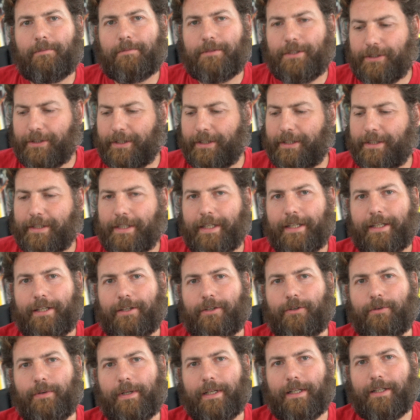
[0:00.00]
just going to take a
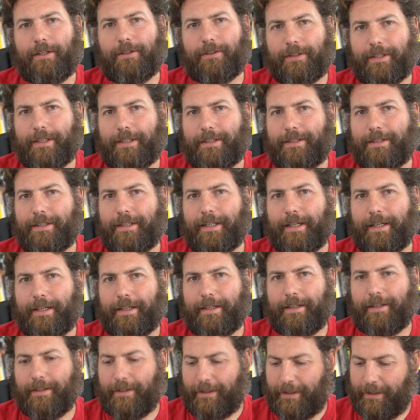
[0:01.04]
quick look
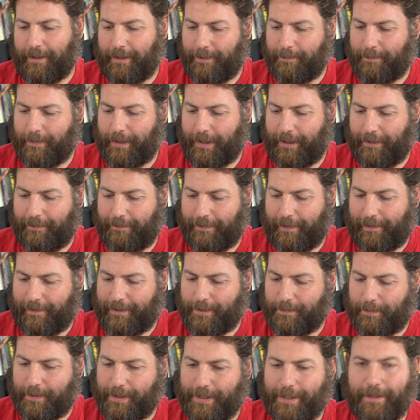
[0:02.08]
today at very
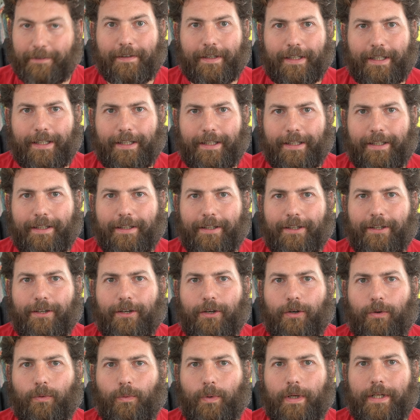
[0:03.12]
specifically
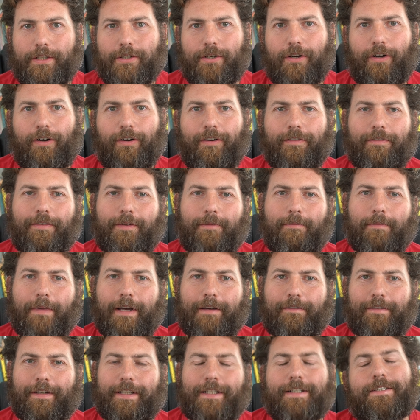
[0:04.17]
which of the
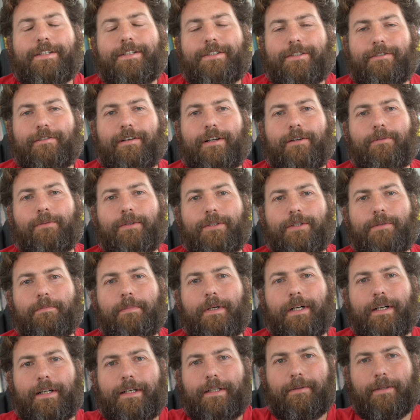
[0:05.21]
Mavics is the right one to
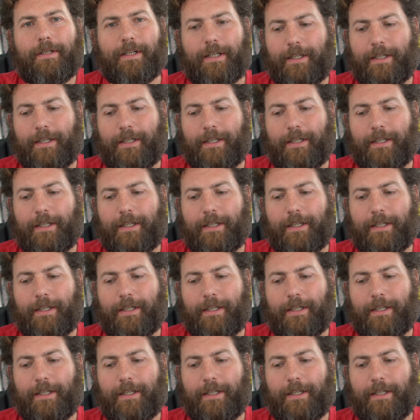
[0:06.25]
buy,